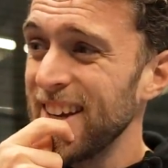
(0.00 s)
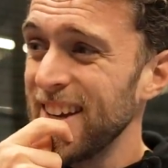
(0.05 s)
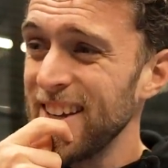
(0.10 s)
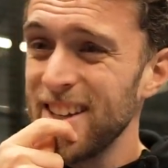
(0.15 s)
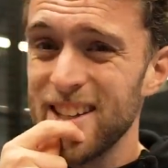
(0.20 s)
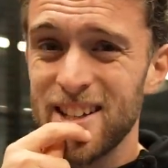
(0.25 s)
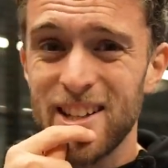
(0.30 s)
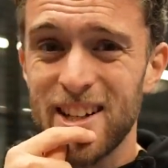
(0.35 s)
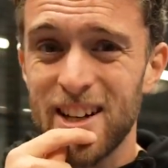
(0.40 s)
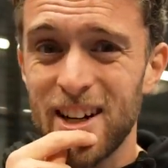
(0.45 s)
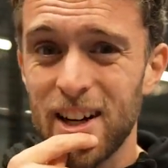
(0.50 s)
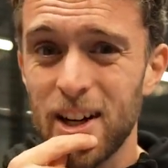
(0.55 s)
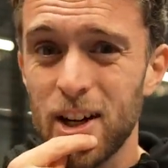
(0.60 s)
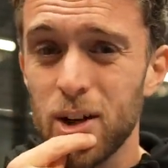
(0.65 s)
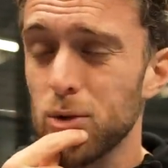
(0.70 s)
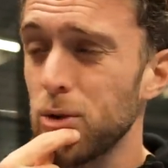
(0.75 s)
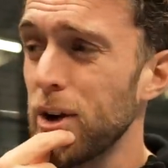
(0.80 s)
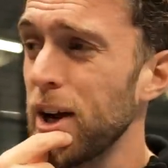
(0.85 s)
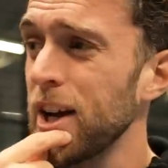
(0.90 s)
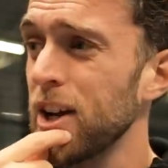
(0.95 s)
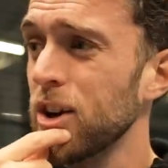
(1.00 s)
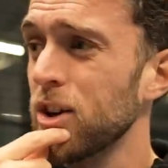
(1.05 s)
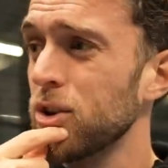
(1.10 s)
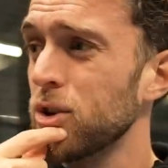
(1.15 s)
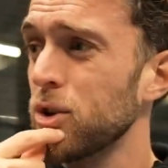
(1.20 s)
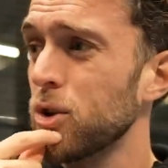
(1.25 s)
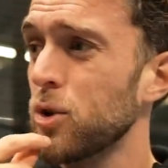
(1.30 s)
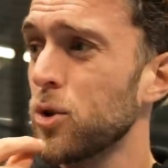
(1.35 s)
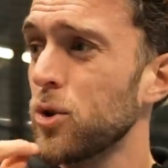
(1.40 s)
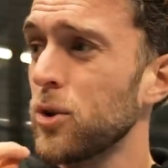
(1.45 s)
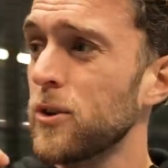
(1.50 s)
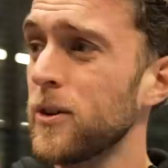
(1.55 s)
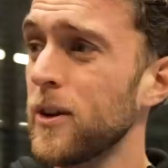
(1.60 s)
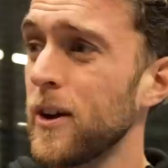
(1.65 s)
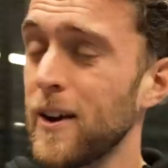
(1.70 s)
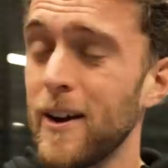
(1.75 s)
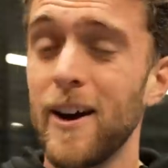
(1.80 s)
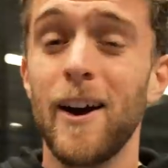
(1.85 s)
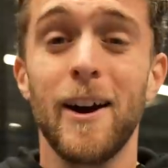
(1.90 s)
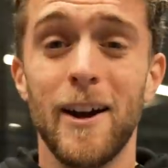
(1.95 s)
he's nearly crying on the court,
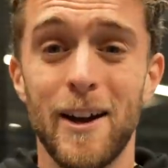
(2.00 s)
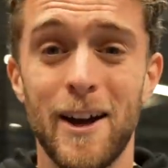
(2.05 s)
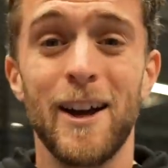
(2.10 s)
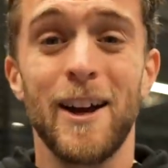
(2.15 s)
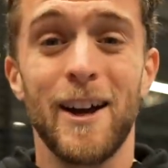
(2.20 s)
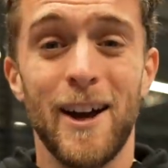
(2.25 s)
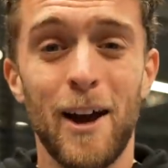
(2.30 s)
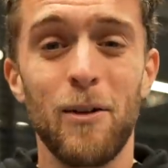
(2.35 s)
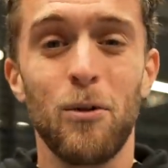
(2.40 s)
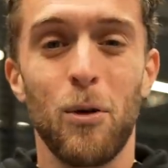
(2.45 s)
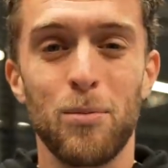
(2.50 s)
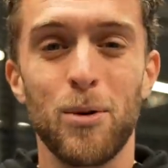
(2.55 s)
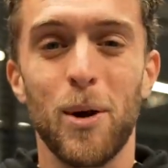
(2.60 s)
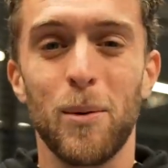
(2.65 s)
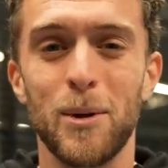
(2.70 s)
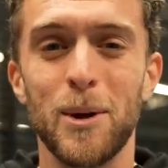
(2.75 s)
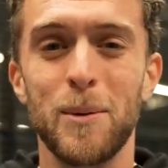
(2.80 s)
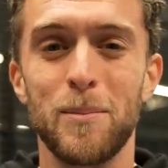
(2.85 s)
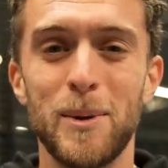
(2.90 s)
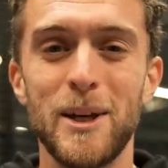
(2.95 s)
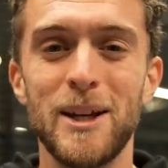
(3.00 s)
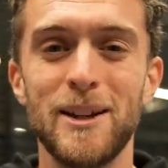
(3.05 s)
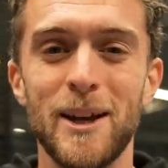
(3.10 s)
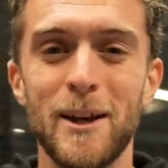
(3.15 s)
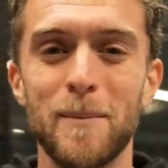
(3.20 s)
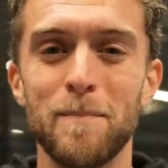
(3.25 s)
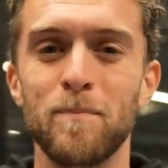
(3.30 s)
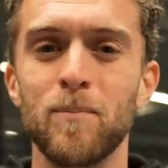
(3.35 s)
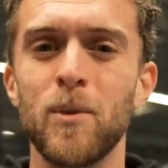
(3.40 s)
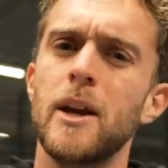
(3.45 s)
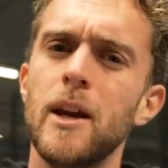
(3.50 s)
I will probably beat him.